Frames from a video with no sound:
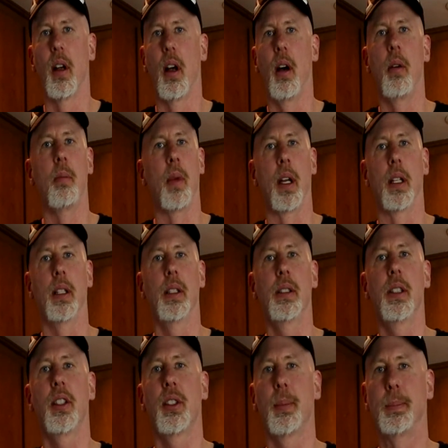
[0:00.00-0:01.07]
Oh my
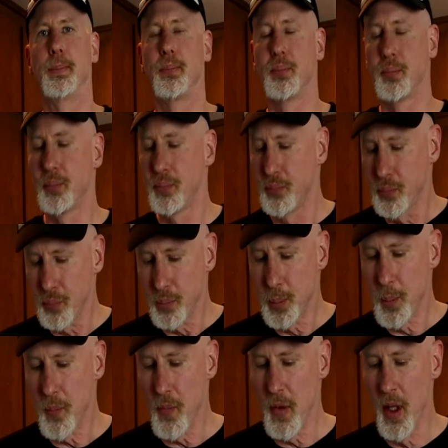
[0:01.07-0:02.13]
goodness.
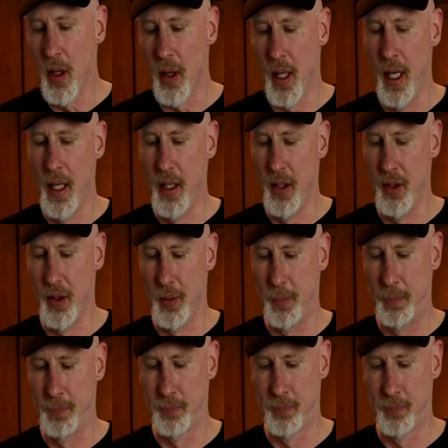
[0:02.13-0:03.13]
That is